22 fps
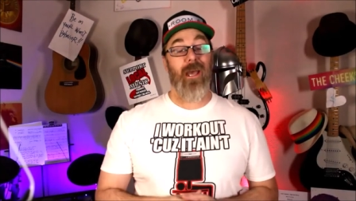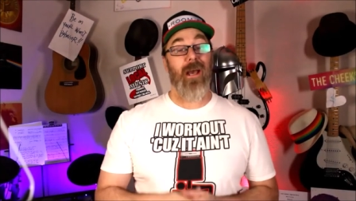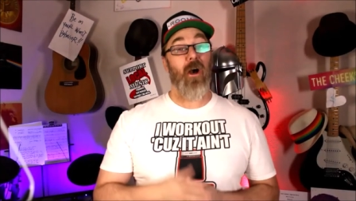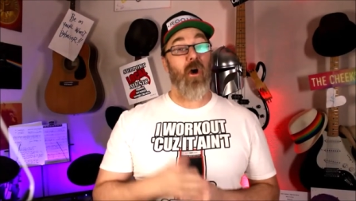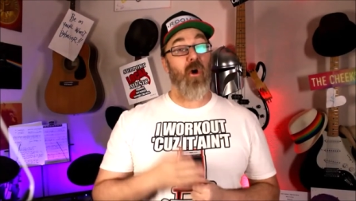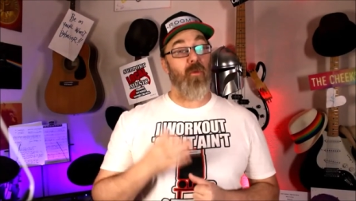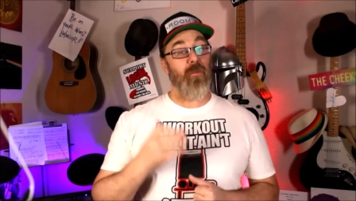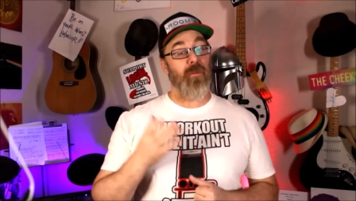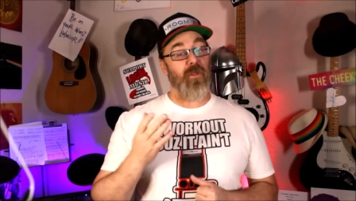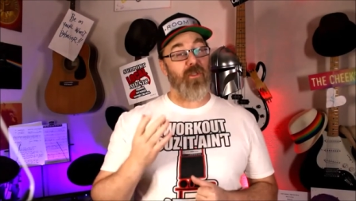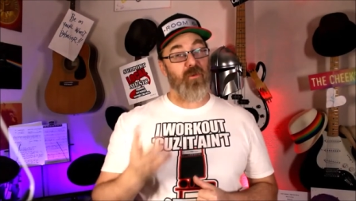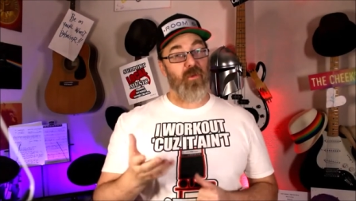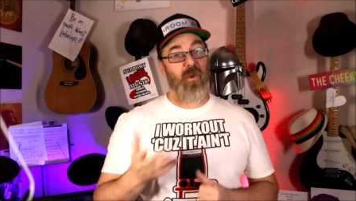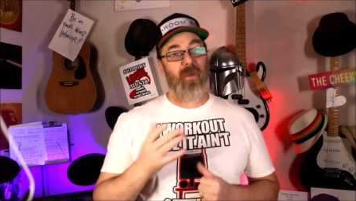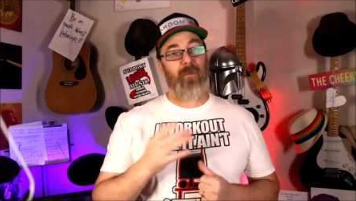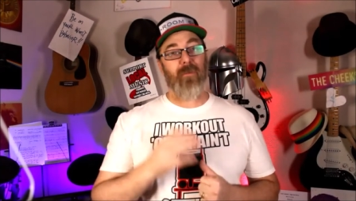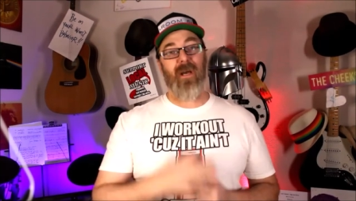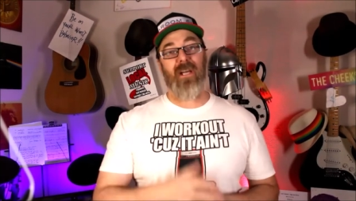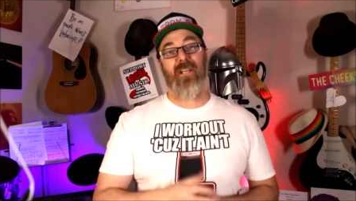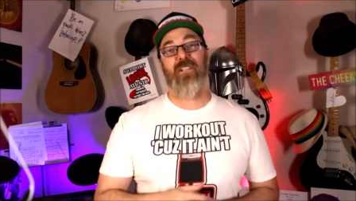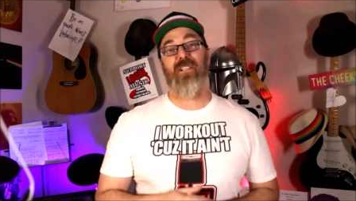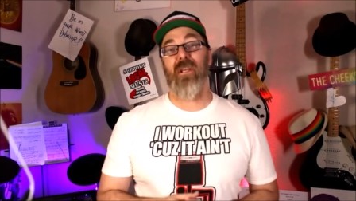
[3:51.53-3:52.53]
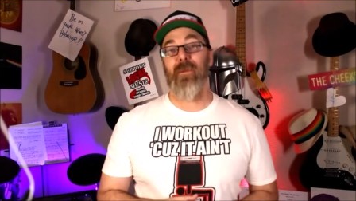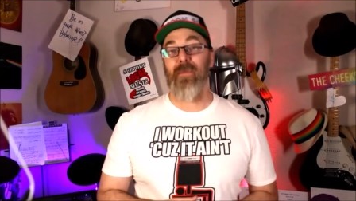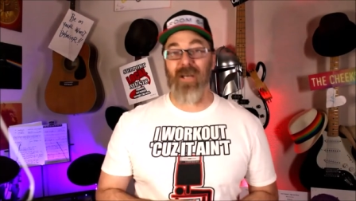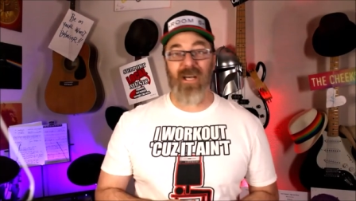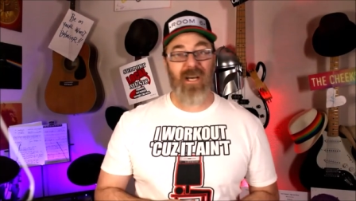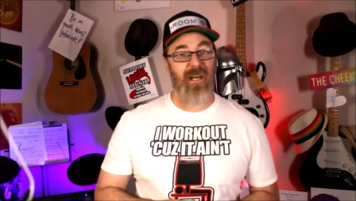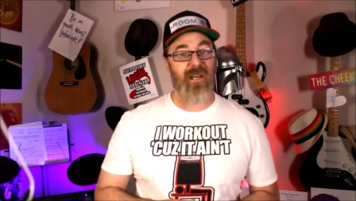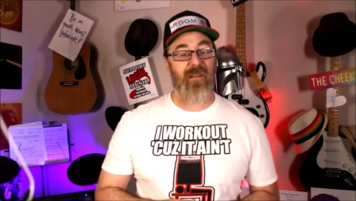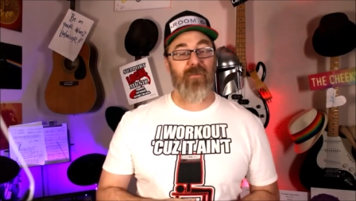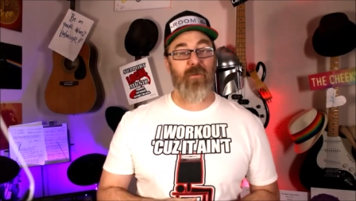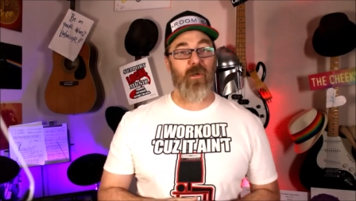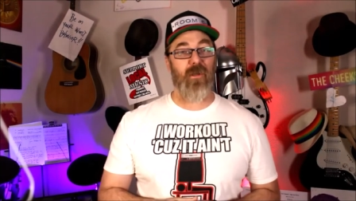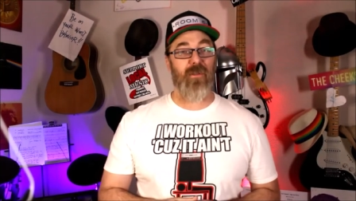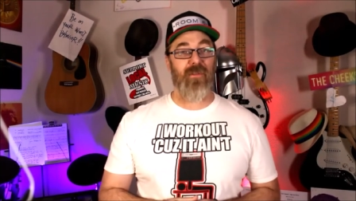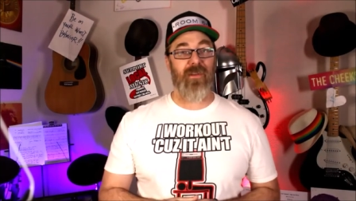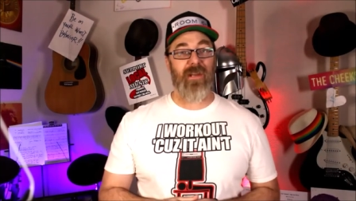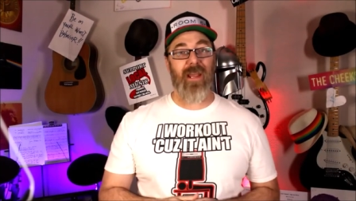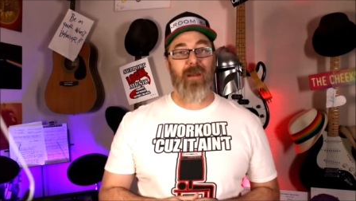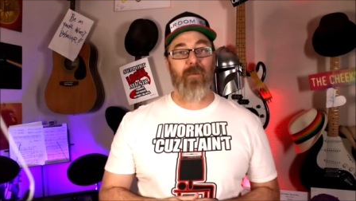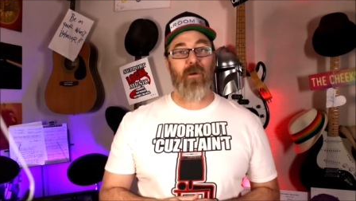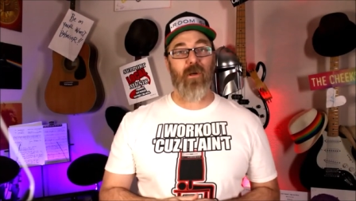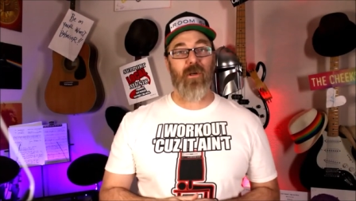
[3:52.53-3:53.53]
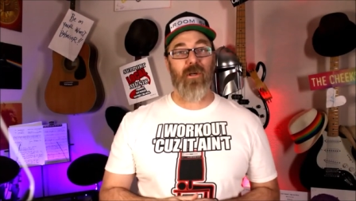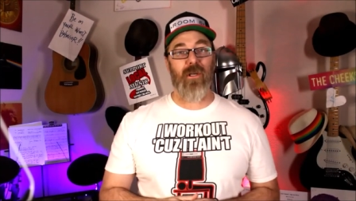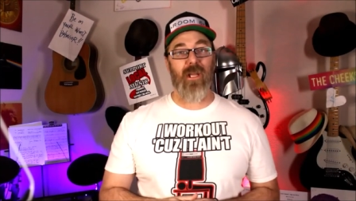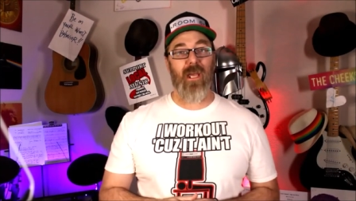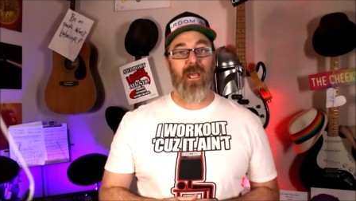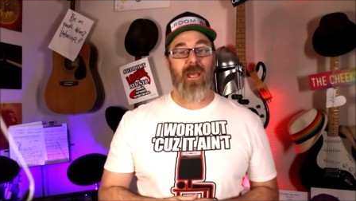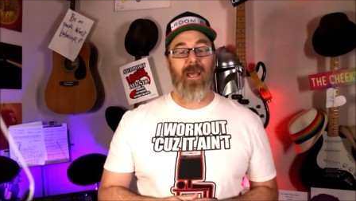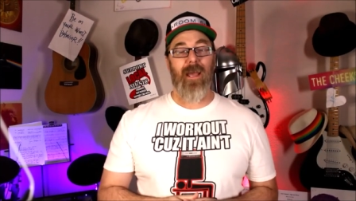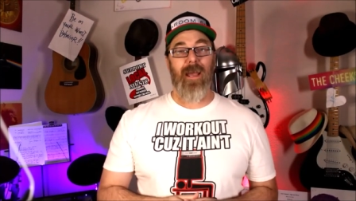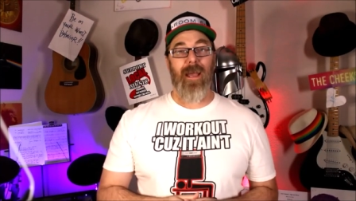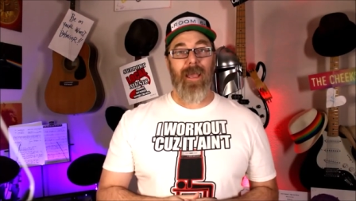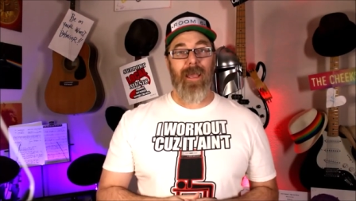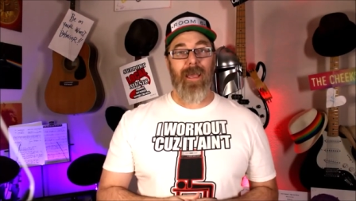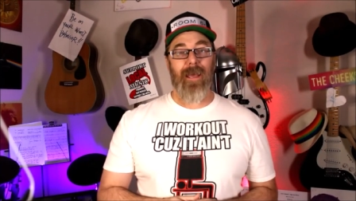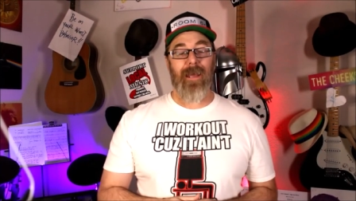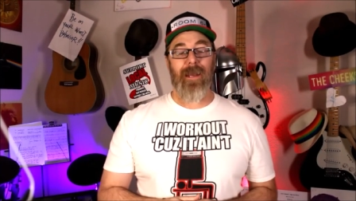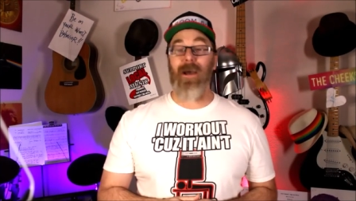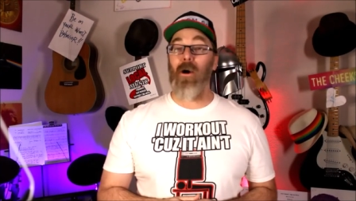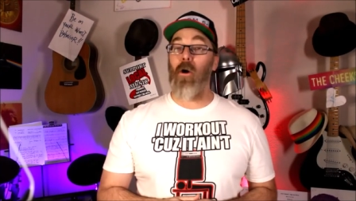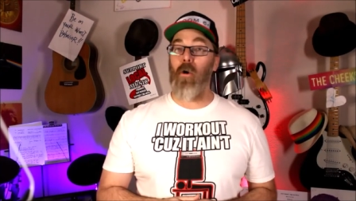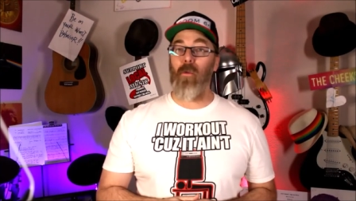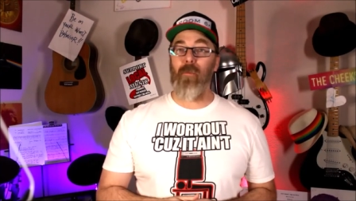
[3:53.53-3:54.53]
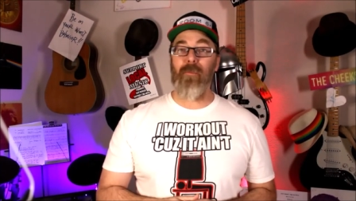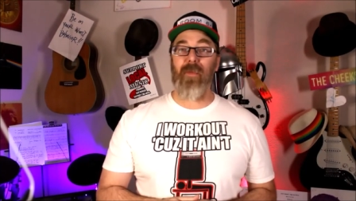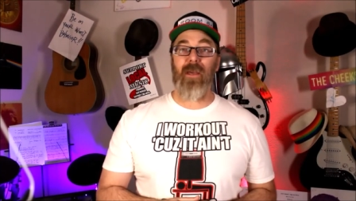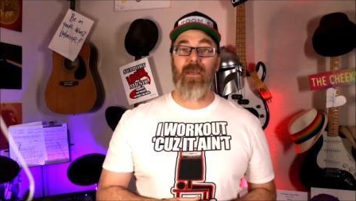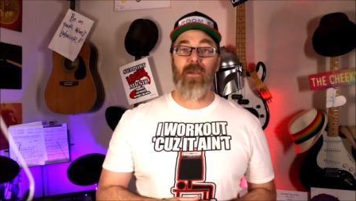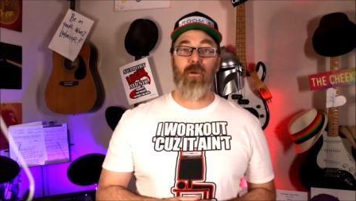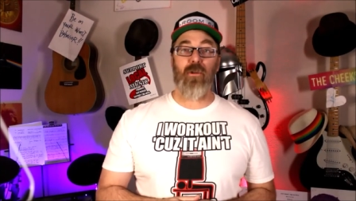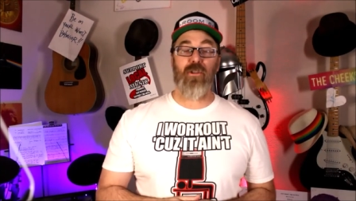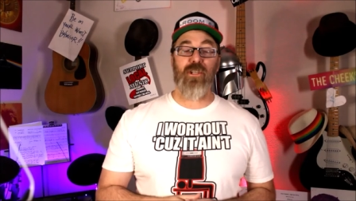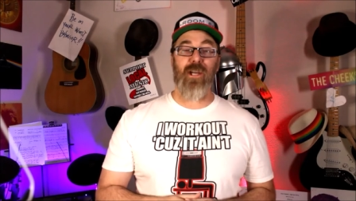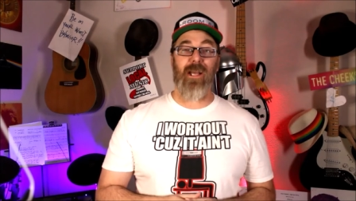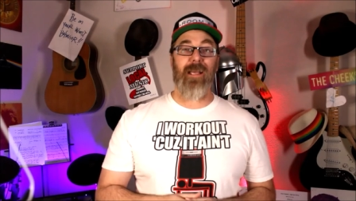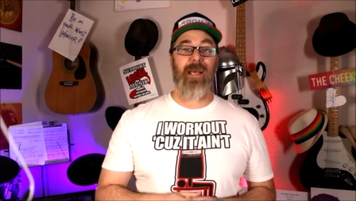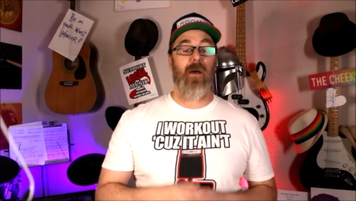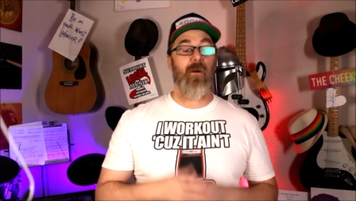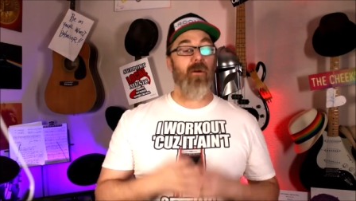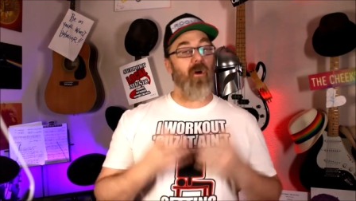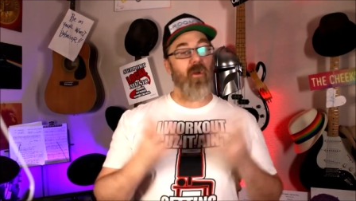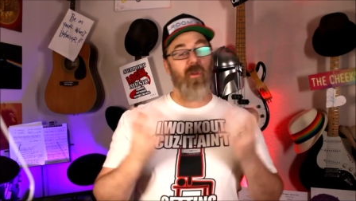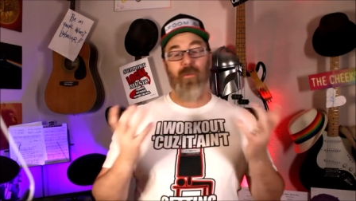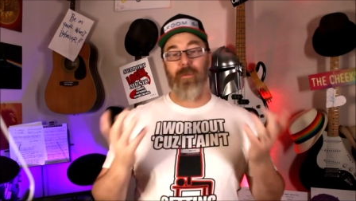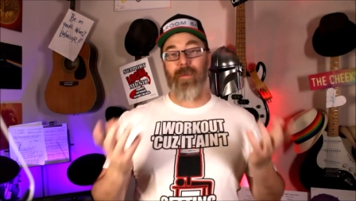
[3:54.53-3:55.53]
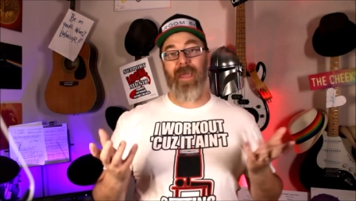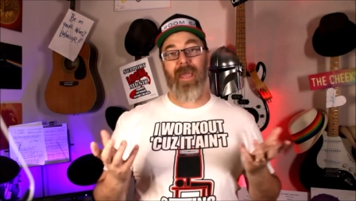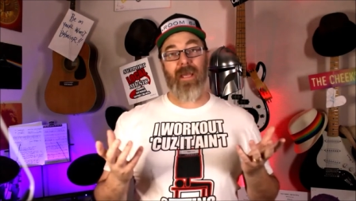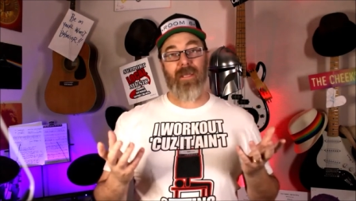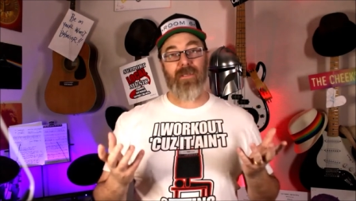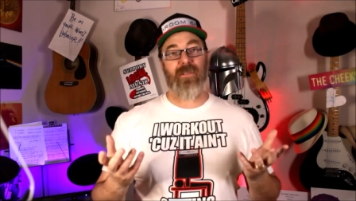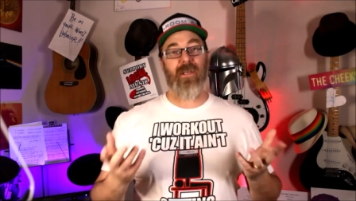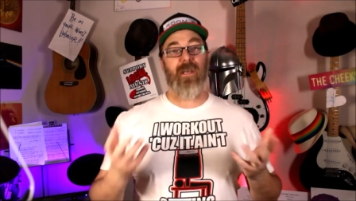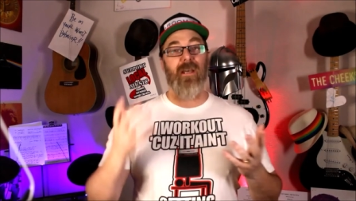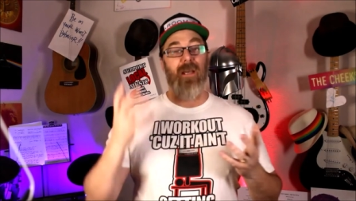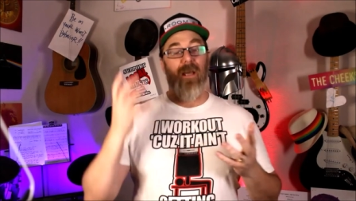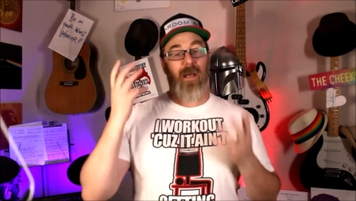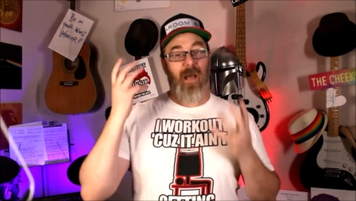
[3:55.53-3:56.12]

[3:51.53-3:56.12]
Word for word: I hope you'll swing by Cheba Hut if you're in the neighborhood, and I hope that you'll check out all the bands.